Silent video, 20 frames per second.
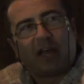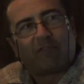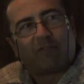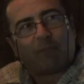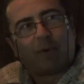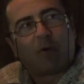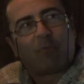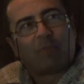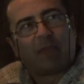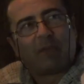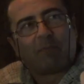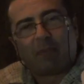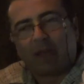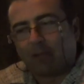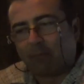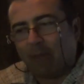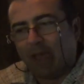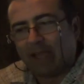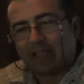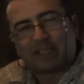enjoy,
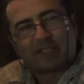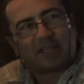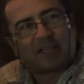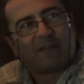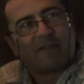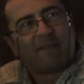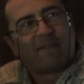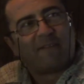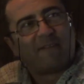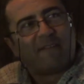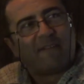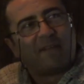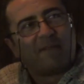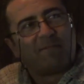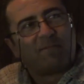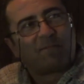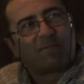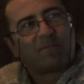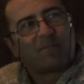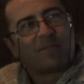let them enjoy some of the
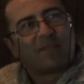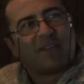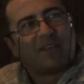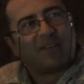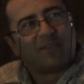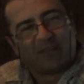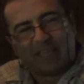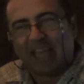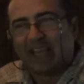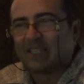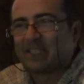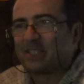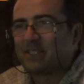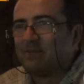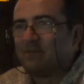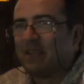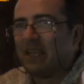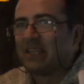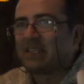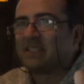matches, some yes, of the
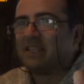action.